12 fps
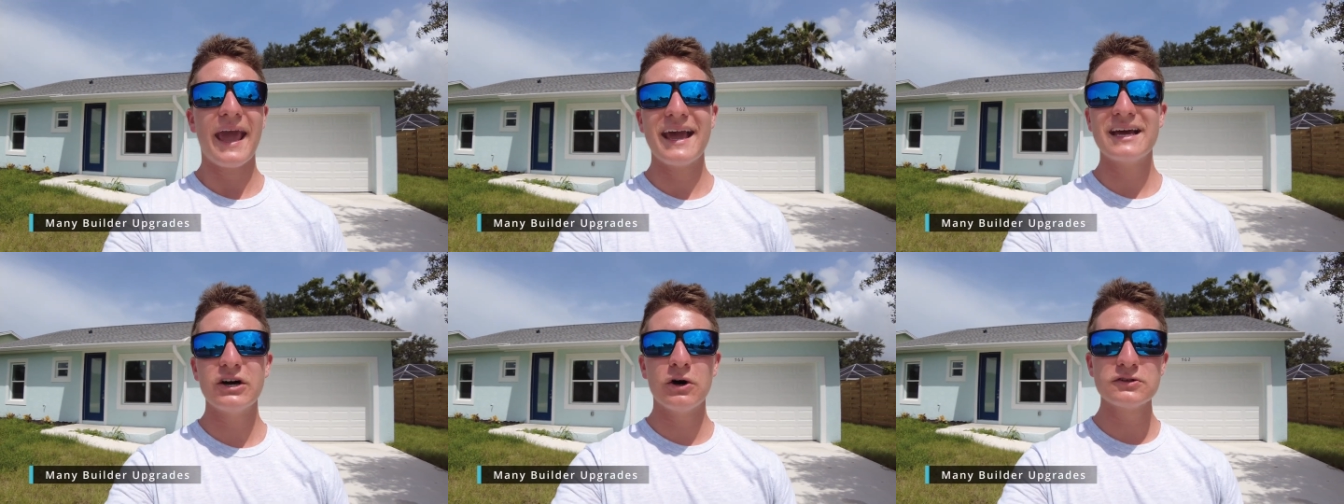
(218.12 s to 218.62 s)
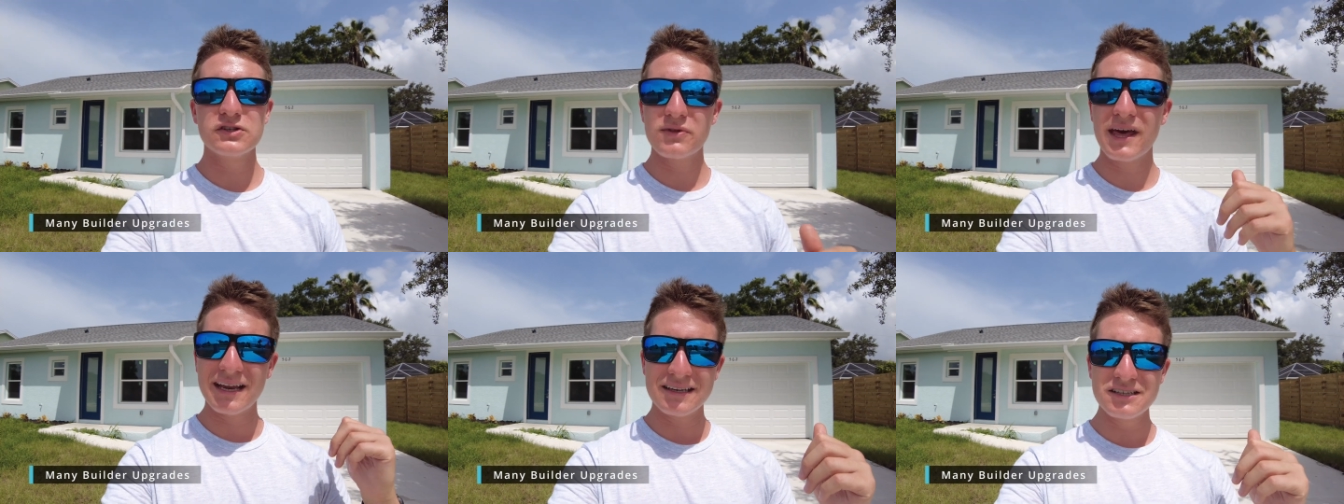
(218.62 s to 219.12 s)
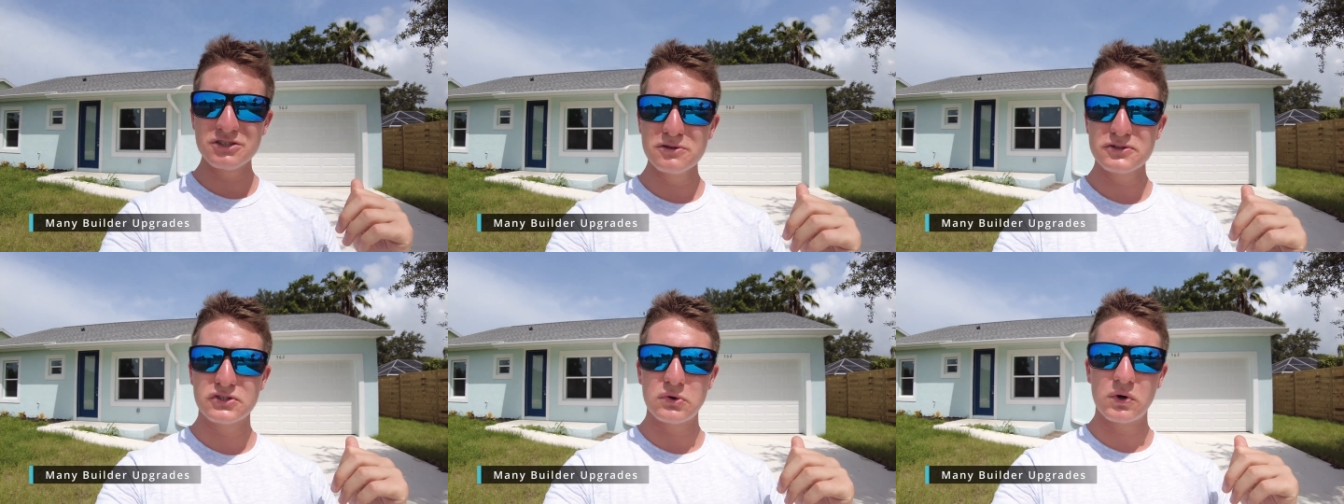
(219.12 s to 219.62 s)
and also that
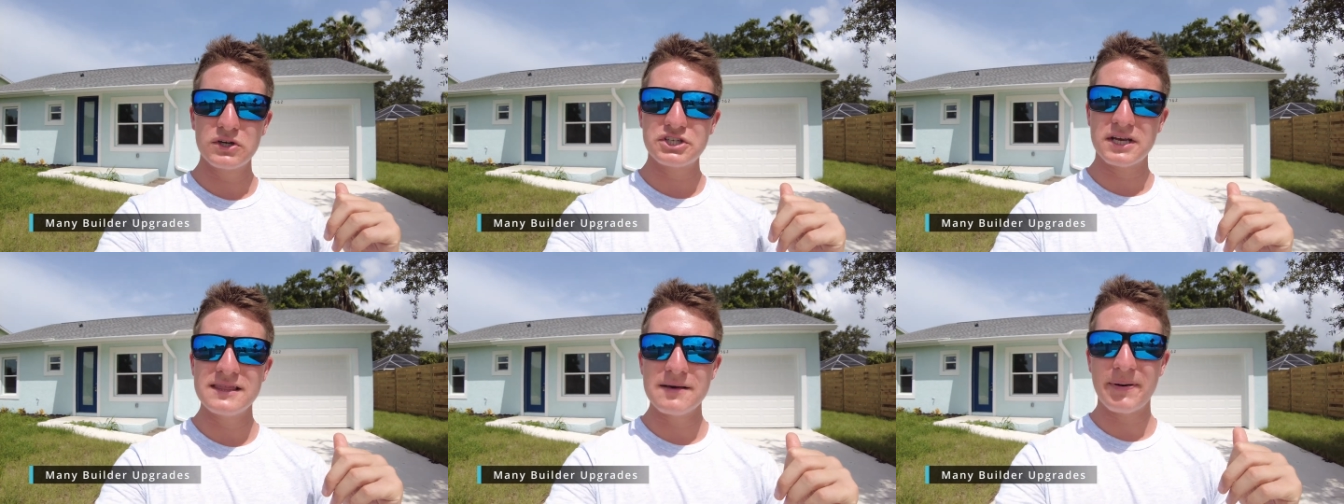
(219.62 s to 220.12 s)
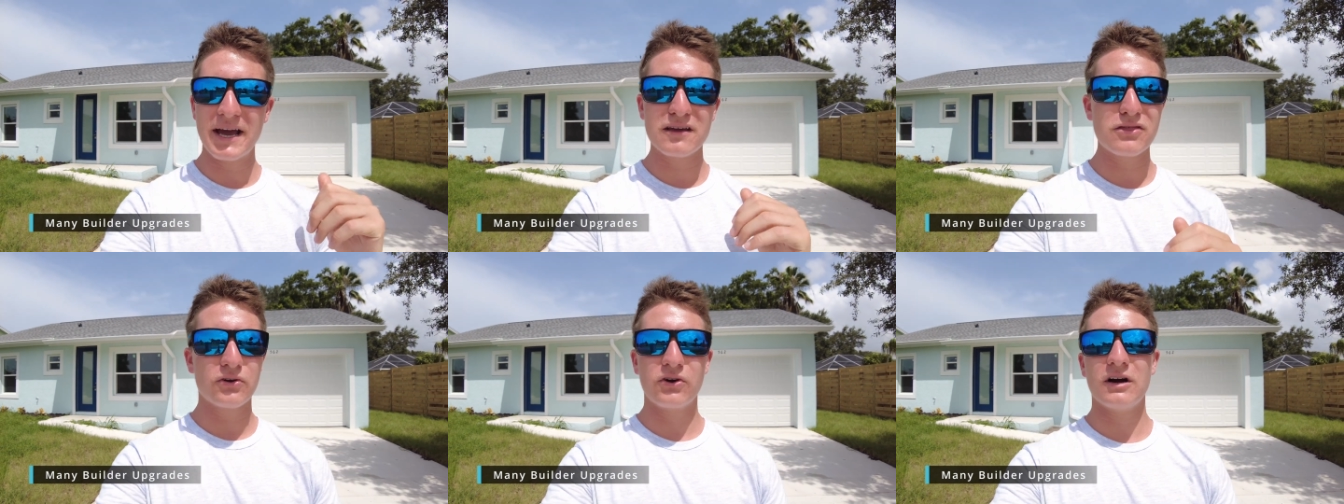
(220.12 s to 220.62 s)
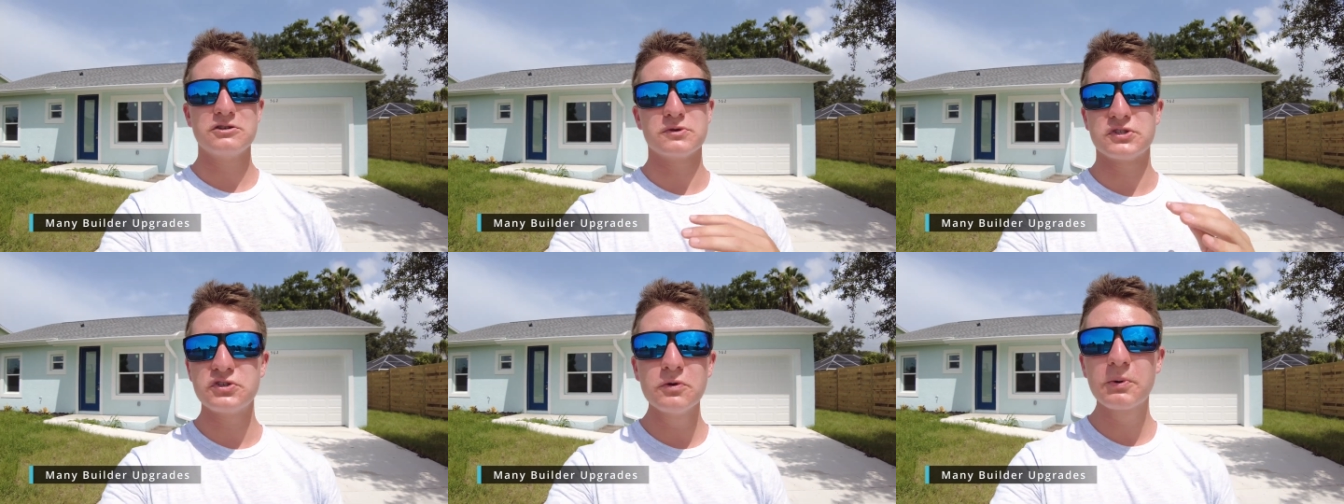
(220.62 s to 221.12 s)
additional storage in the back of the garage
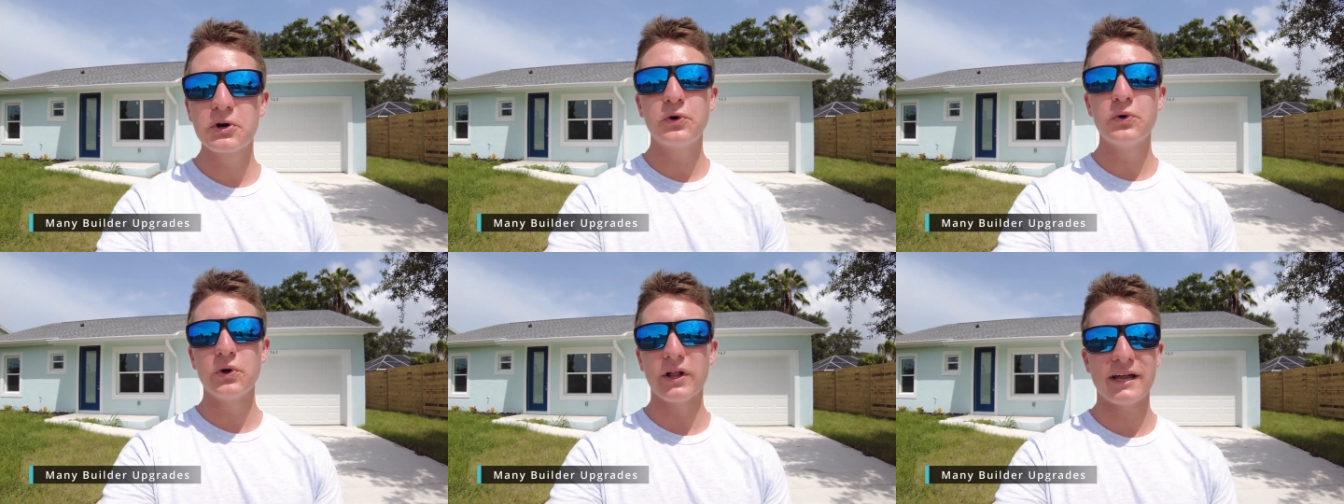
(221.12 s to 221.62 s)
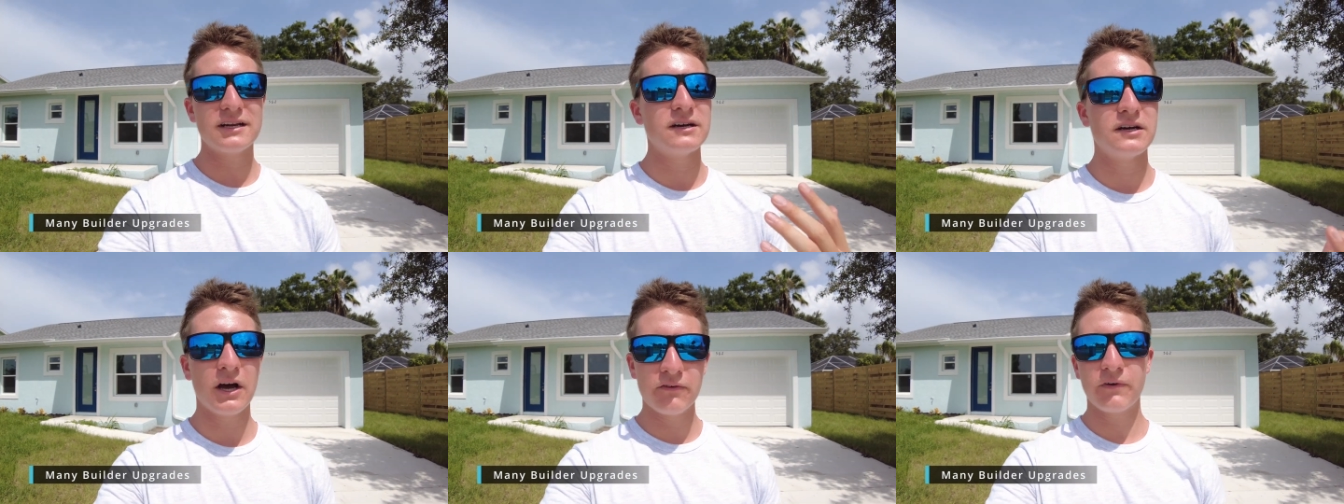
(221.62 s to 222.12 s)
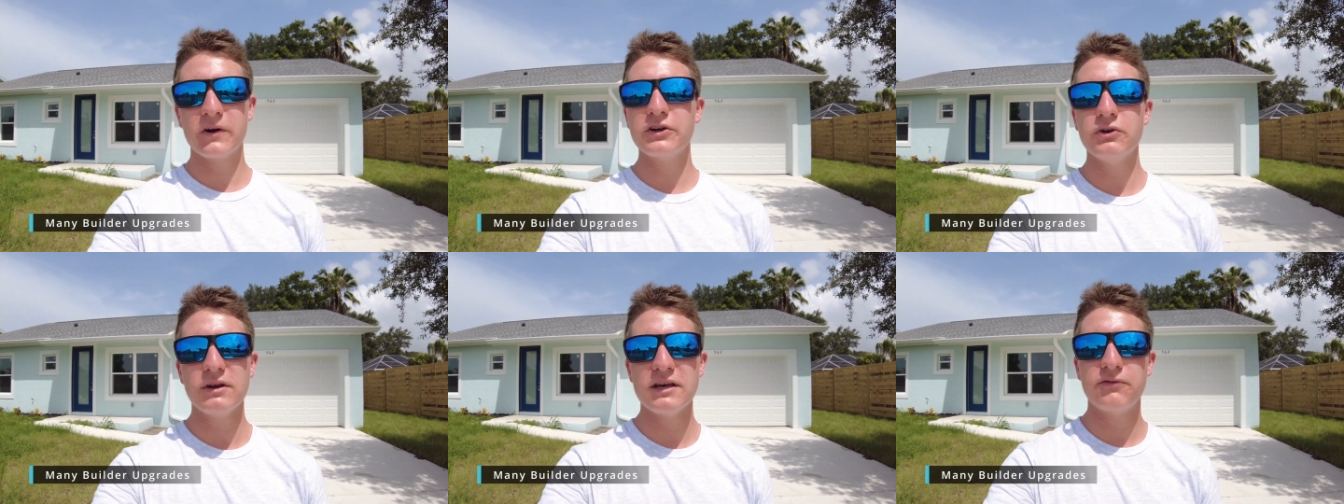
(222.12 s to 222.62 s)
was super cool and a
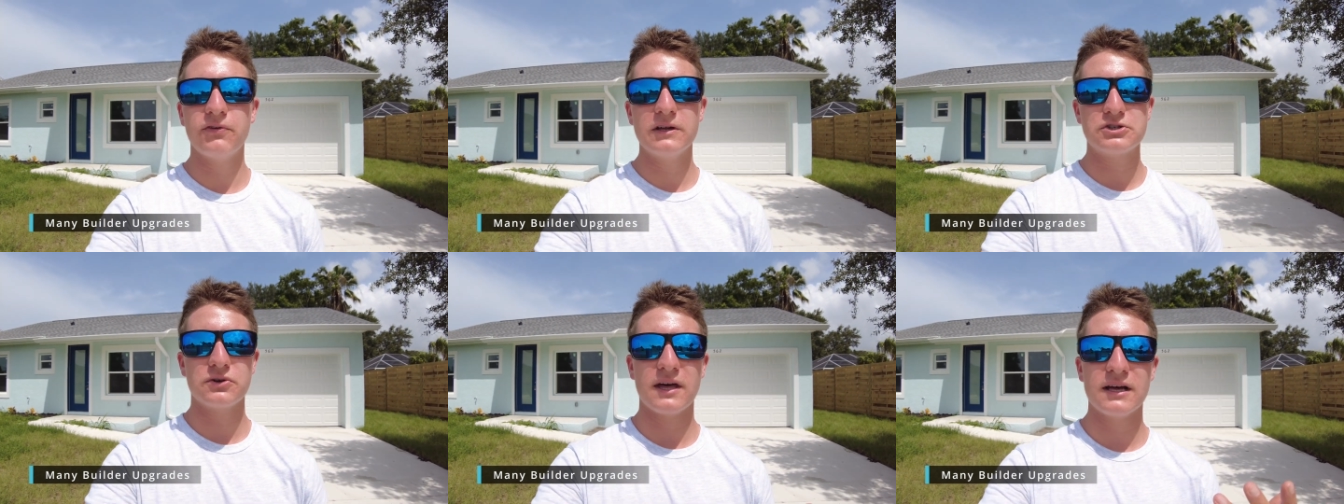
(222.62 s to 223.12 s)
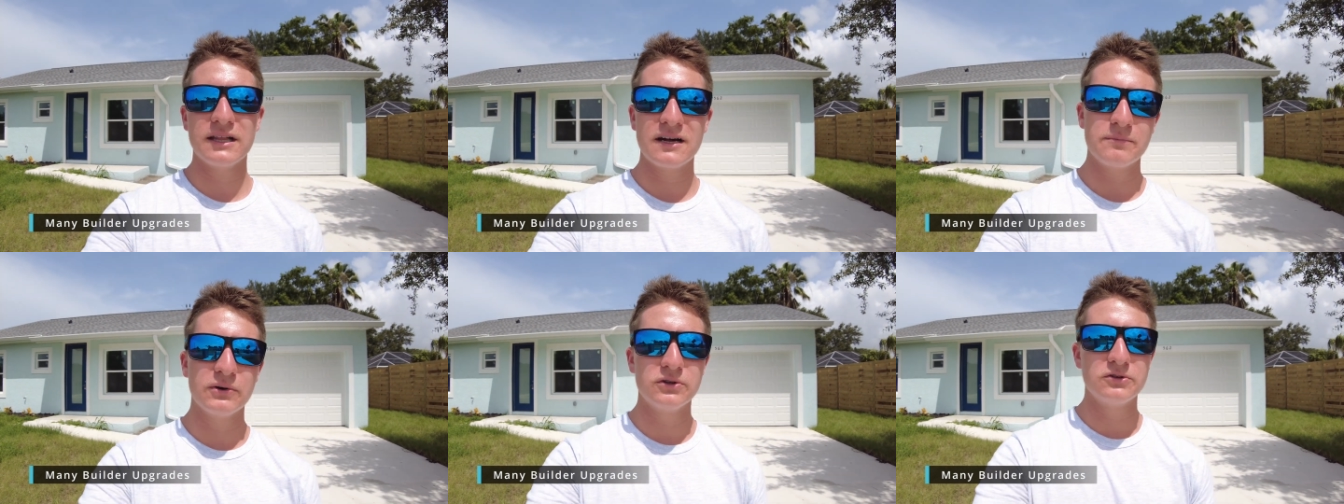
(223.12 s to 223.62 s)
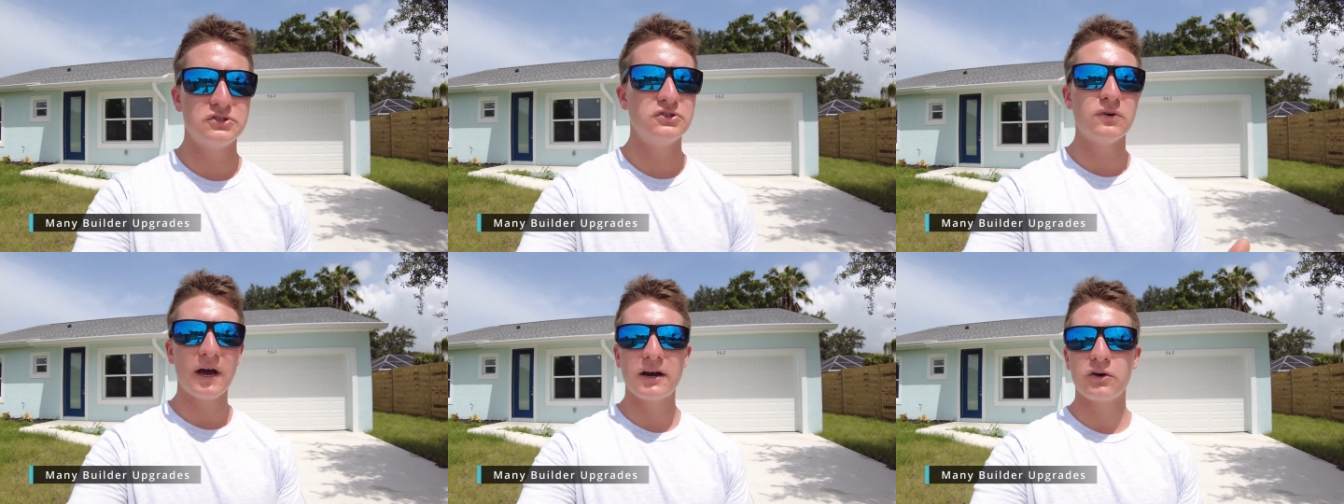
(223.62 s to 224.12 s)
very unique feature that a lot of builders
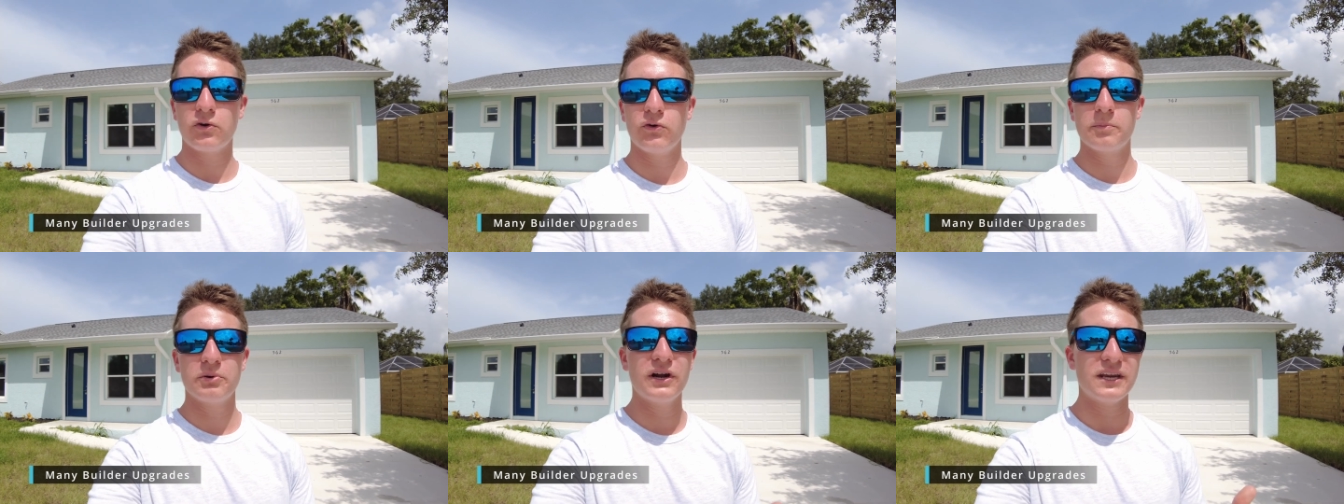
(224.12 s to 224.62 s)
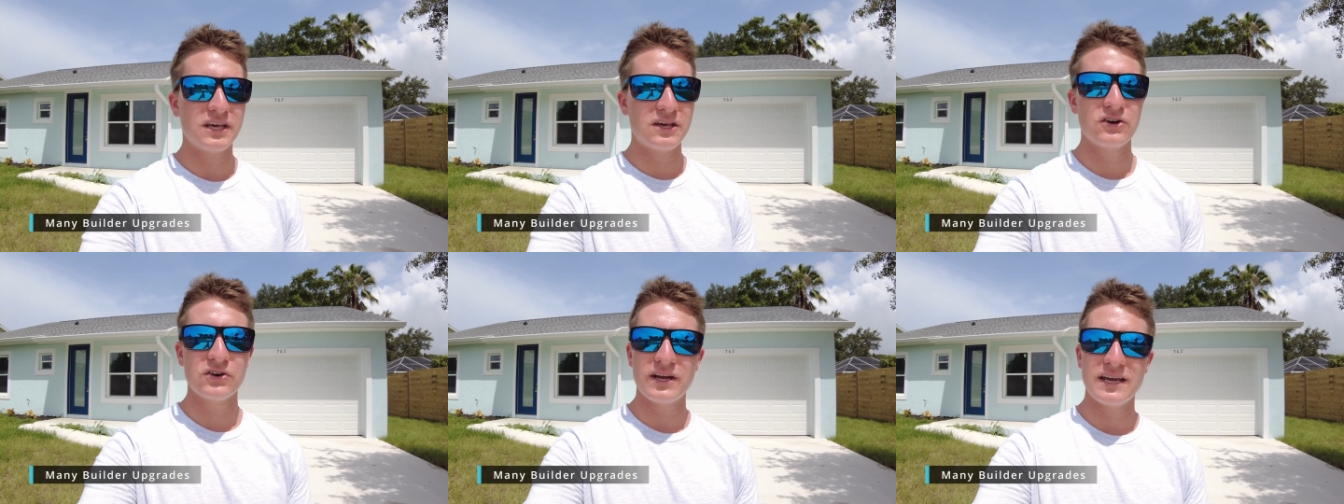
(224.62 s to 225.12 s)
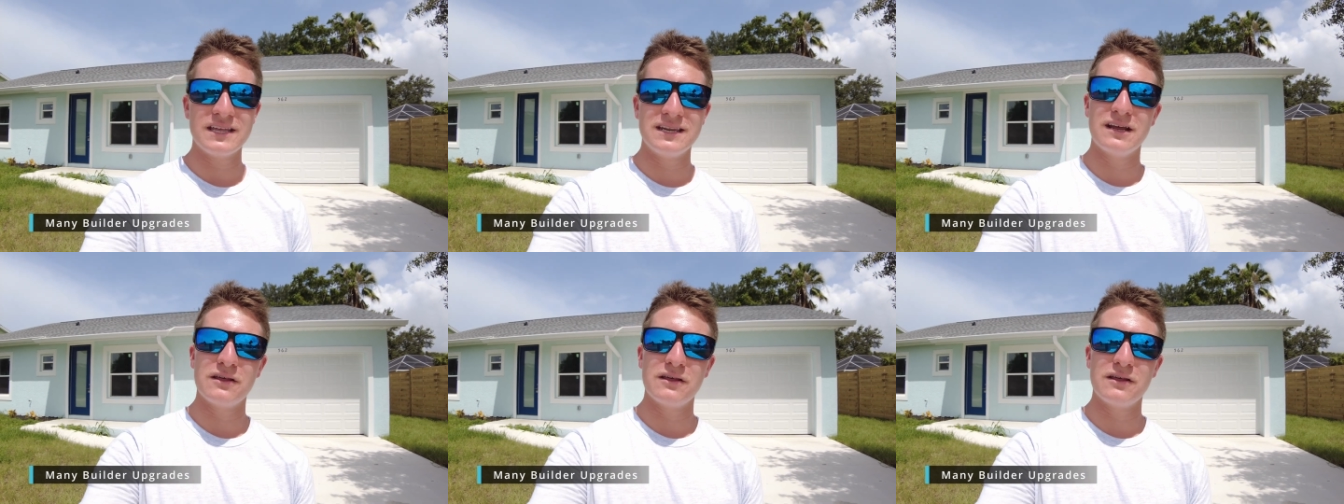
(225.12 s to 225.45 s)
do not incorporate here in